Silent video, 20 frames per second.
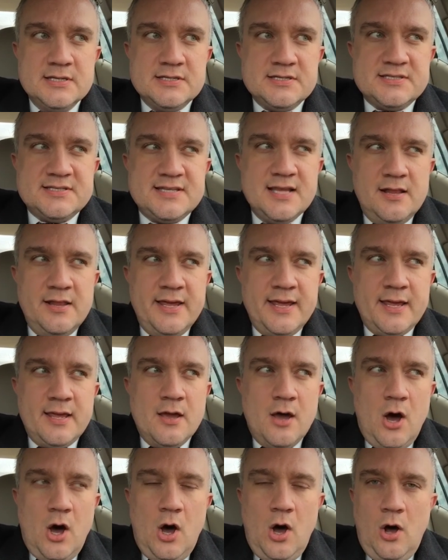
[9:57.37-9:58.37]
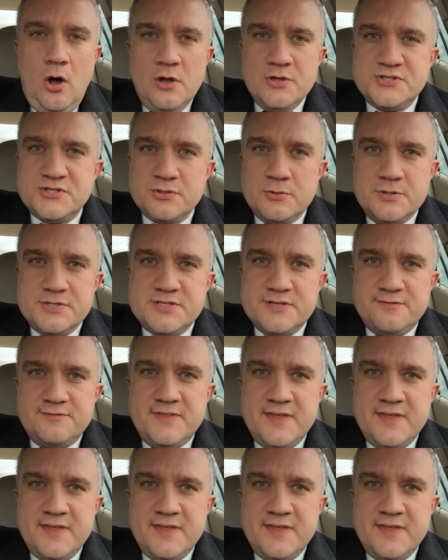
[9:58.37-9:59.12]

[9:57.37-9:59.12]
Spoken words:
selling all sorts of